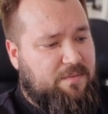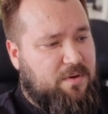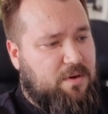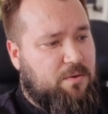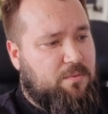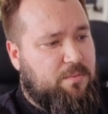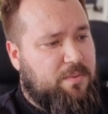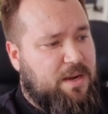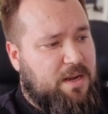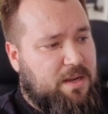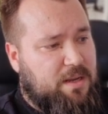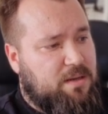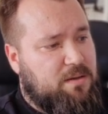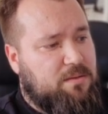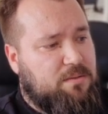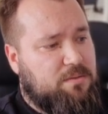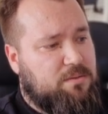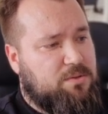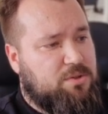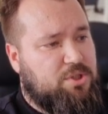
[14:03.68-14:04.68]
an array
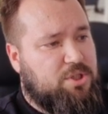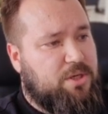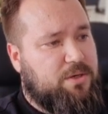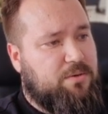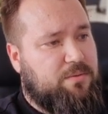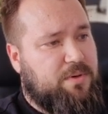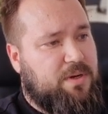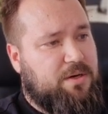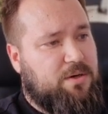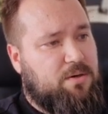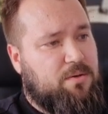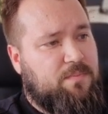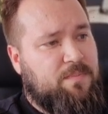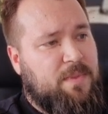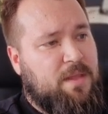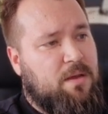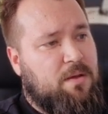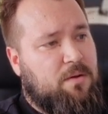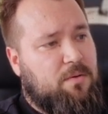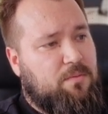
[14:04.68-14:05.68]
generator,
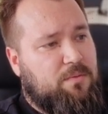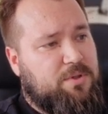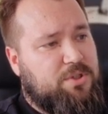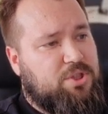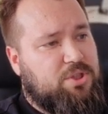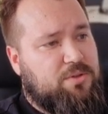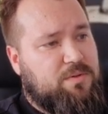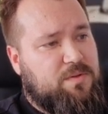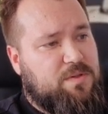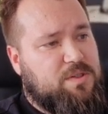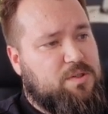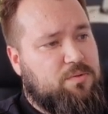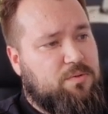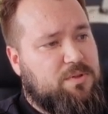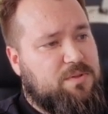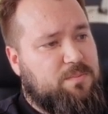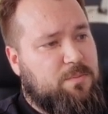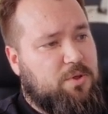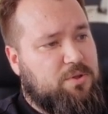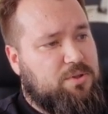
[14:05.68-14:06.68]
which the
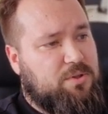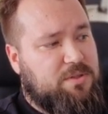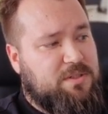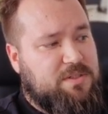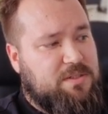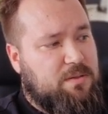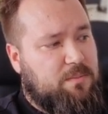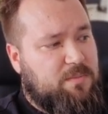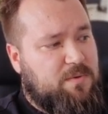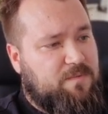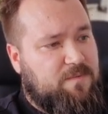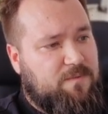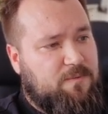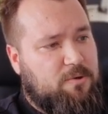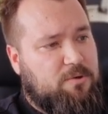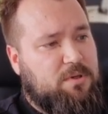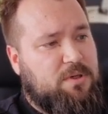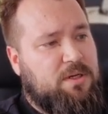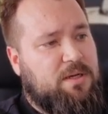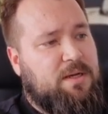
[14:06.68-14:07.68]
source module is number
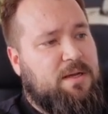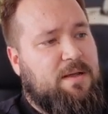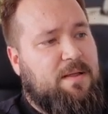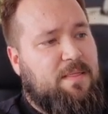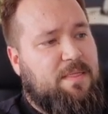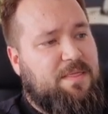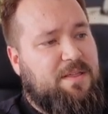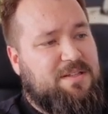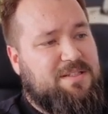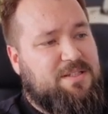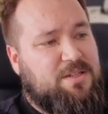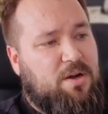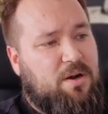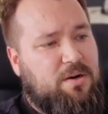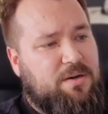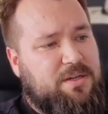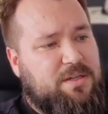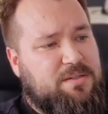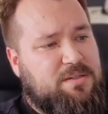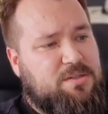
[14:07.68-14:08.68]
four. The
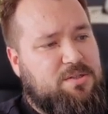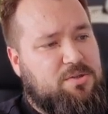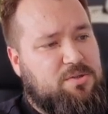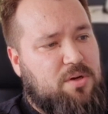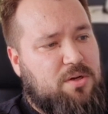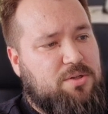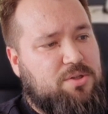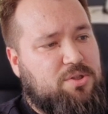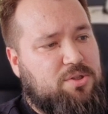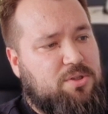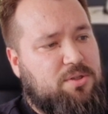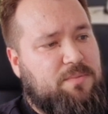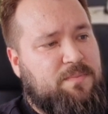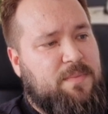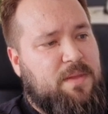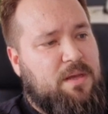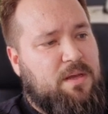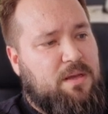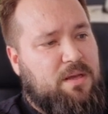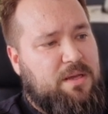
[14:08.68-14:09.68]
target structure
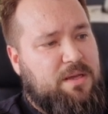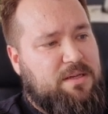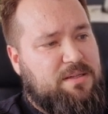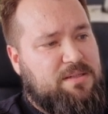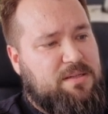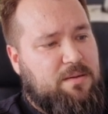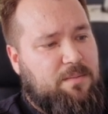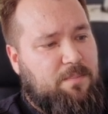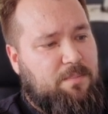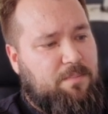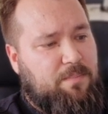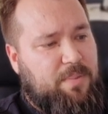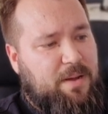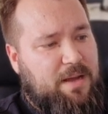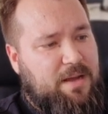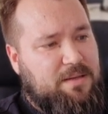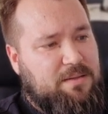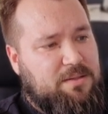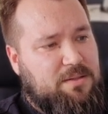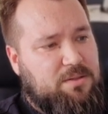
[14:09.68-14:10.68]
is
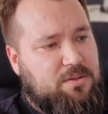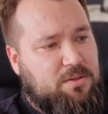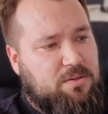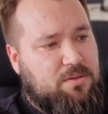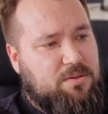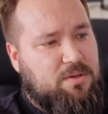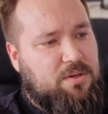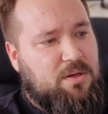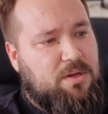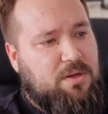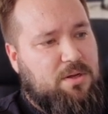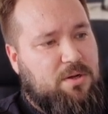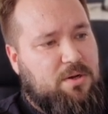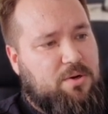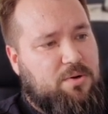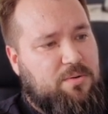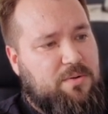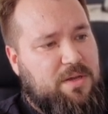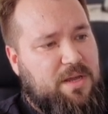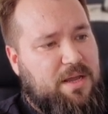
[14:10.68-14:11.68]
PandaDoc
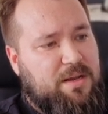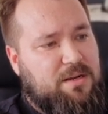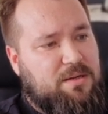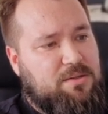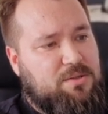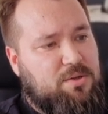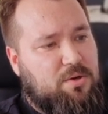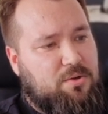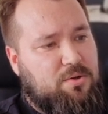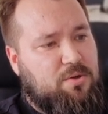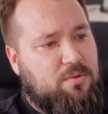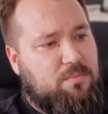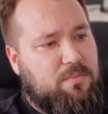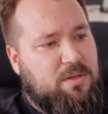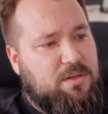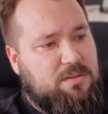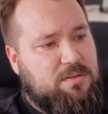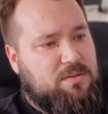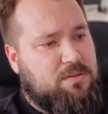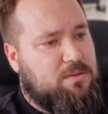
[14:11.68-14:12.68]
create a
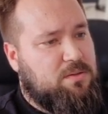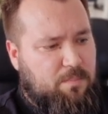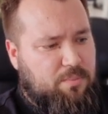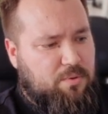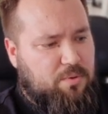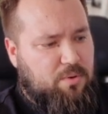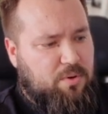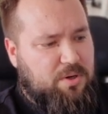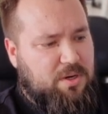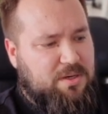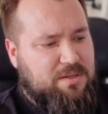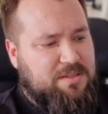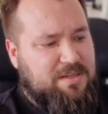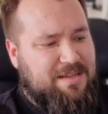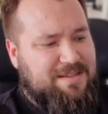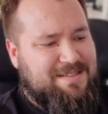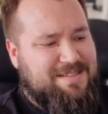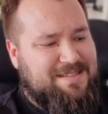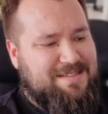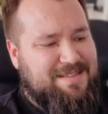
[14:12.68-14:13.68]
document product
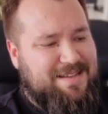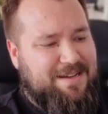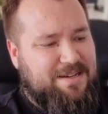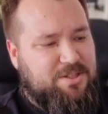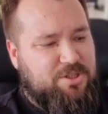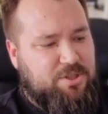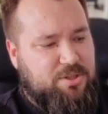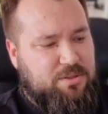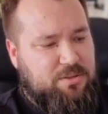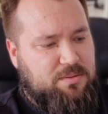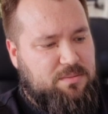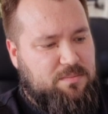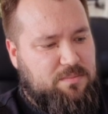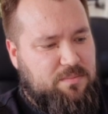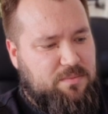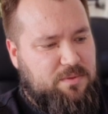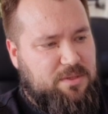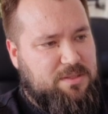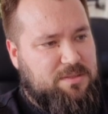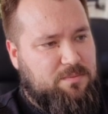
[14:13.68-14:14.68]
section,
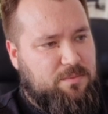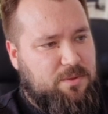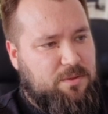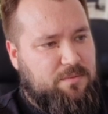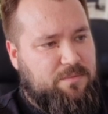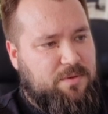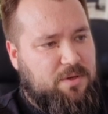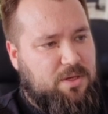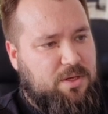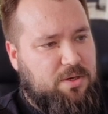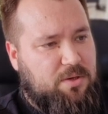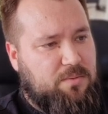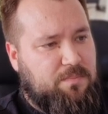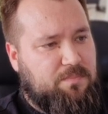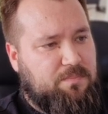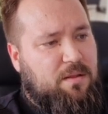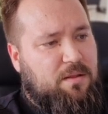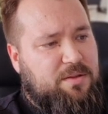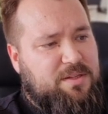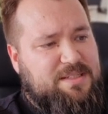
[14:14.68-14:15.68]
this one over here.
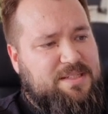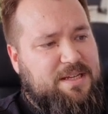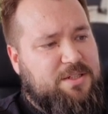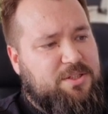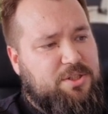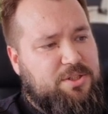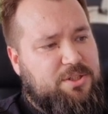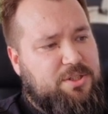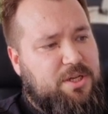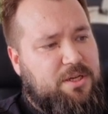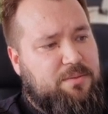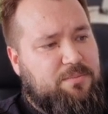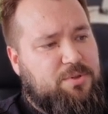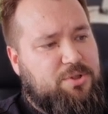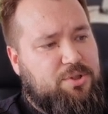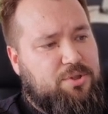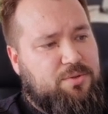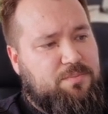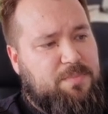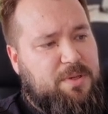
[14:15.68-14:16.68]
The section name
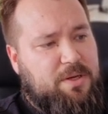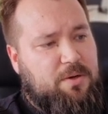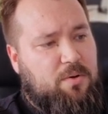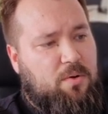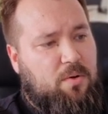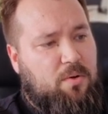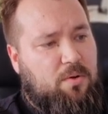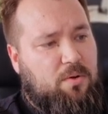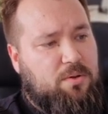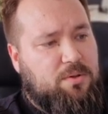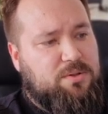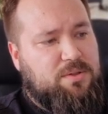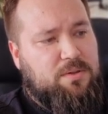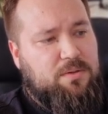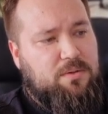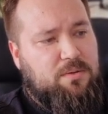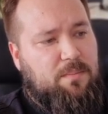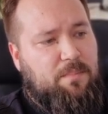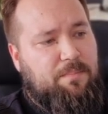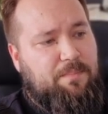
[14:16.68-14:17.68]
should be called
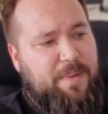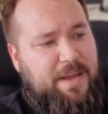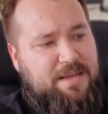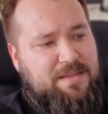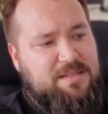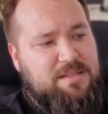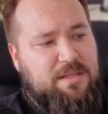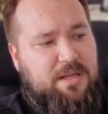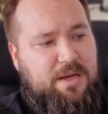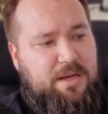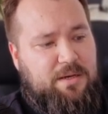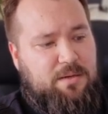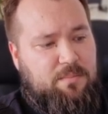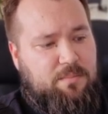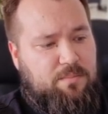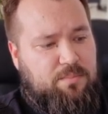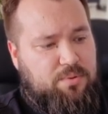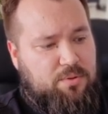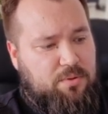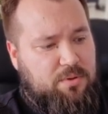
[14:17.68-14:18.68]
baseline
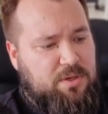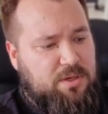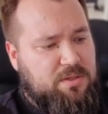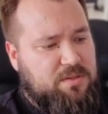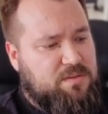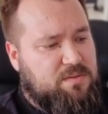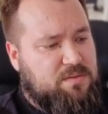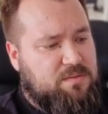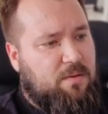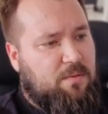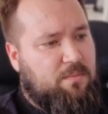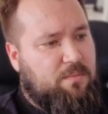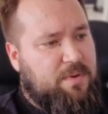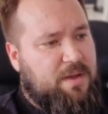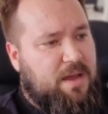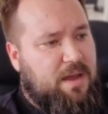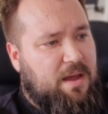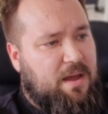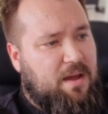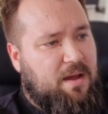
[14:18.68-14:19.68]
products. We
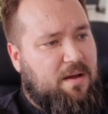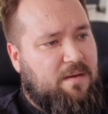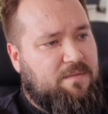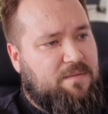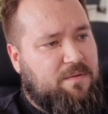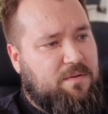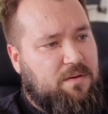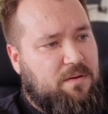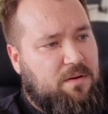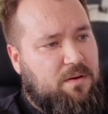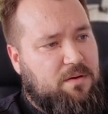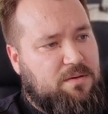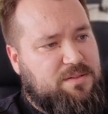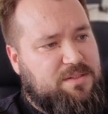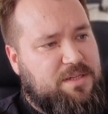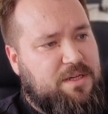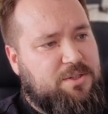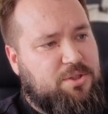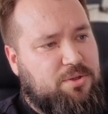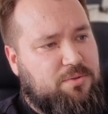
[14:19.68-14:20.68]
have
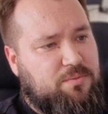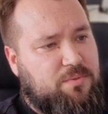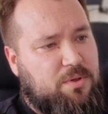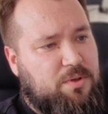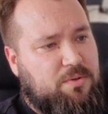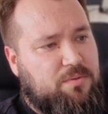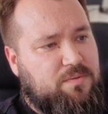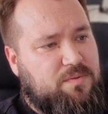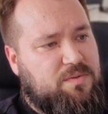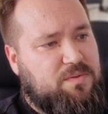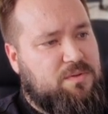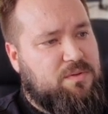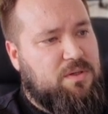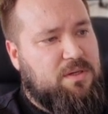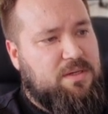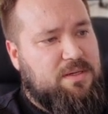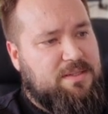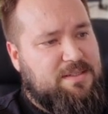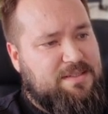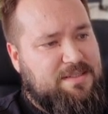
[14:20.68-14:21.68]
section rows
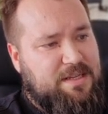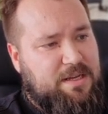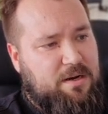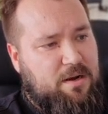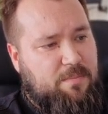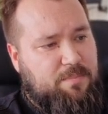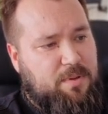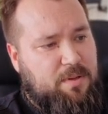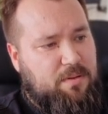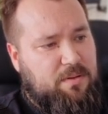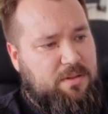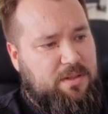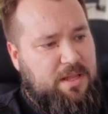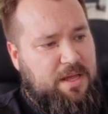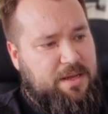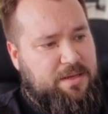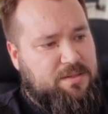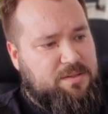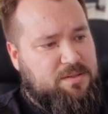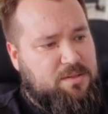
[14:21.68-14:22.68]
set up
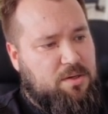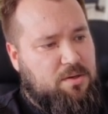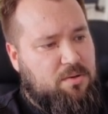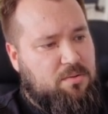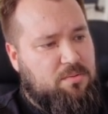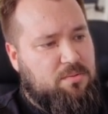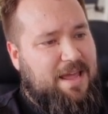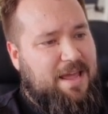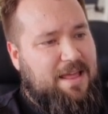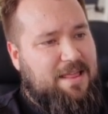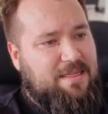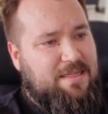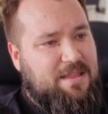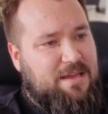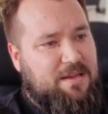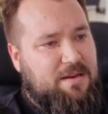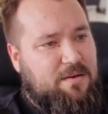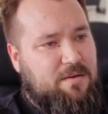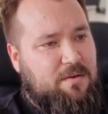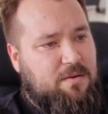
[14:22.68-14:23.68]
like so, and
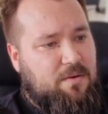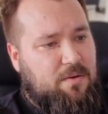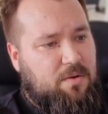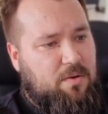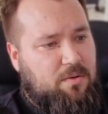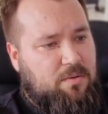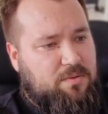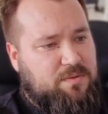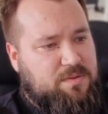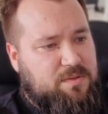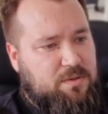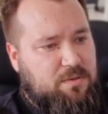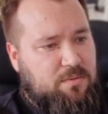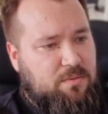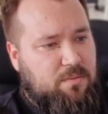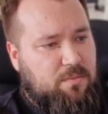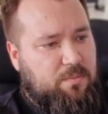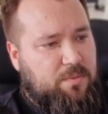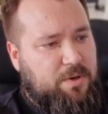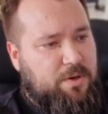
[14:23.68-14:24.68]
then also
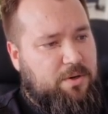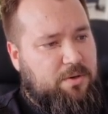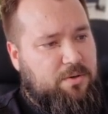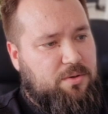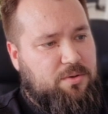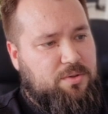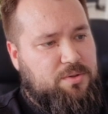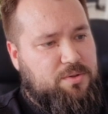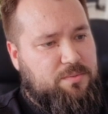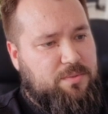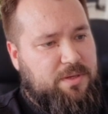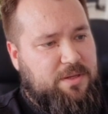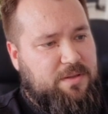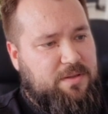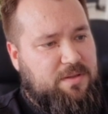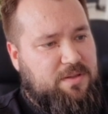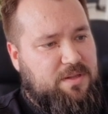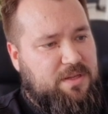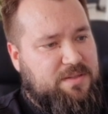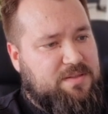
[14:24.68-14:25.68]
we're doing
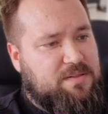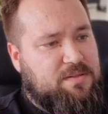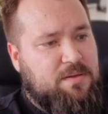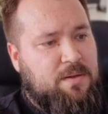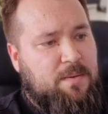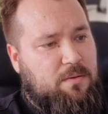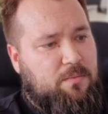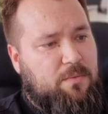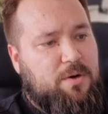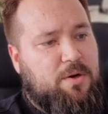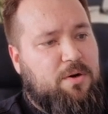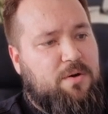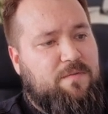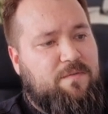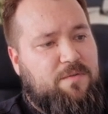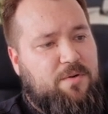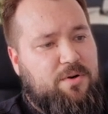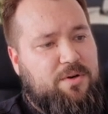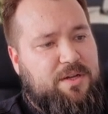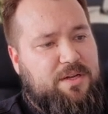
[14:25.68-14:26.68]
this. We're
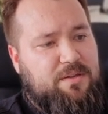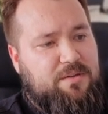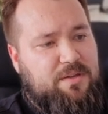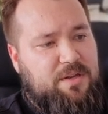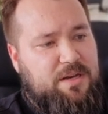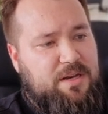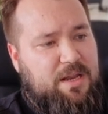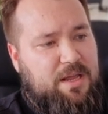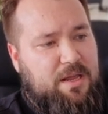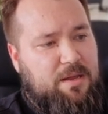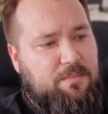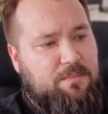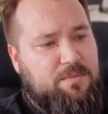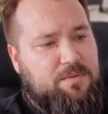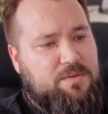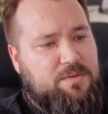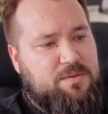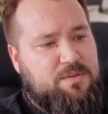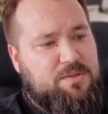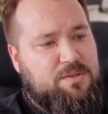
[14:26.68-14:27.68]
converting the name
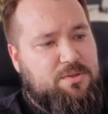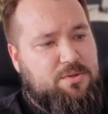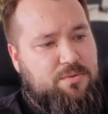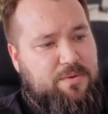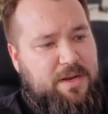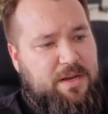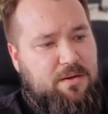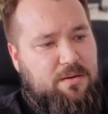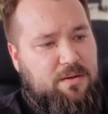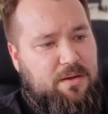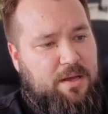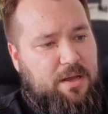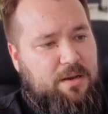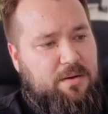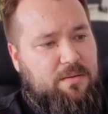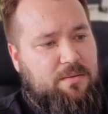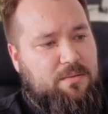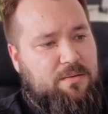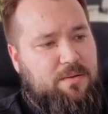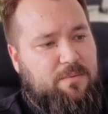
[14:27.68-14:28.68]
to string,
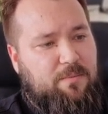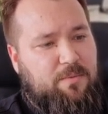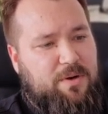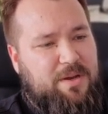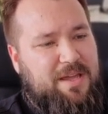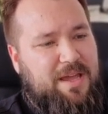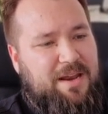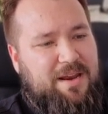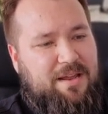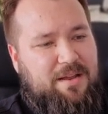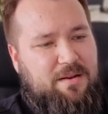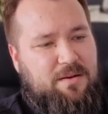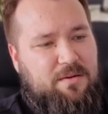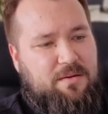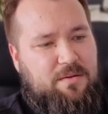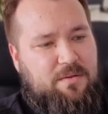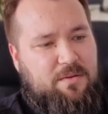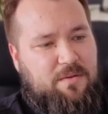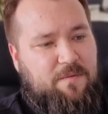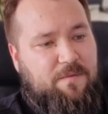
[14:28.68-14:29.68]
and we're getting
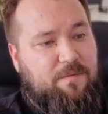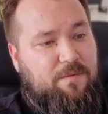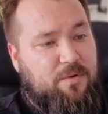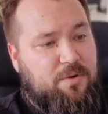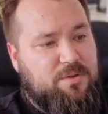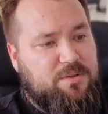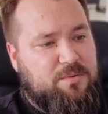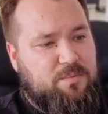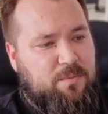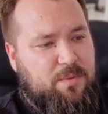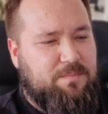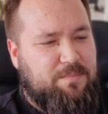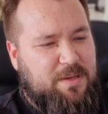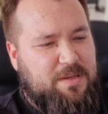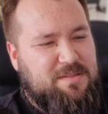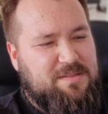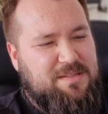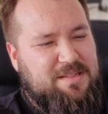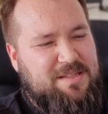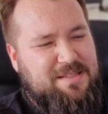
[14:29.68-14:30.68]
the first one
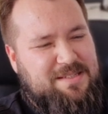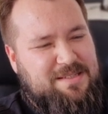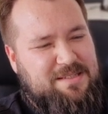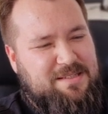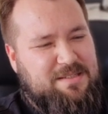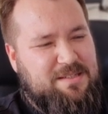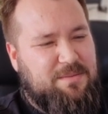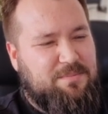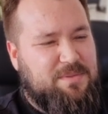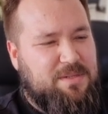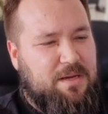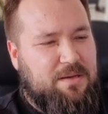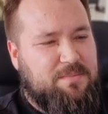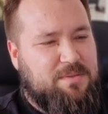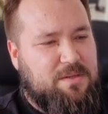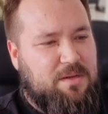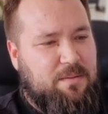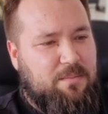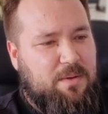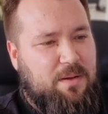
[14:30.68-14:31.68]
because this
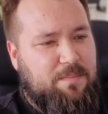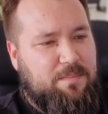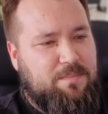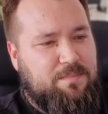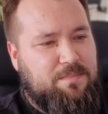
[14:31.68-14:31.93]
sometimes come up